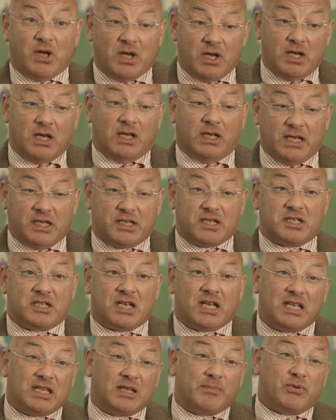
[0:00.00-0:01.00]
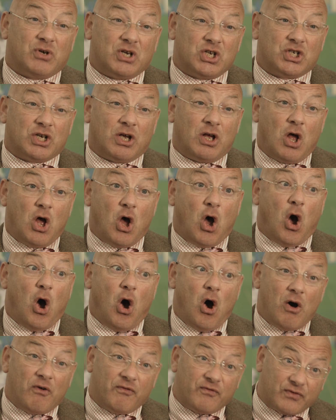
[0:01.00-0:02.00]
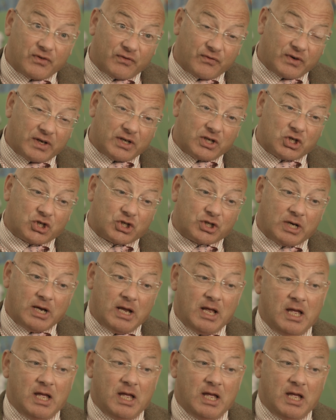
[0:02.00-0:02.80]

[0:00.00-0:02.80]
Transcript: early to take the pressure off the French.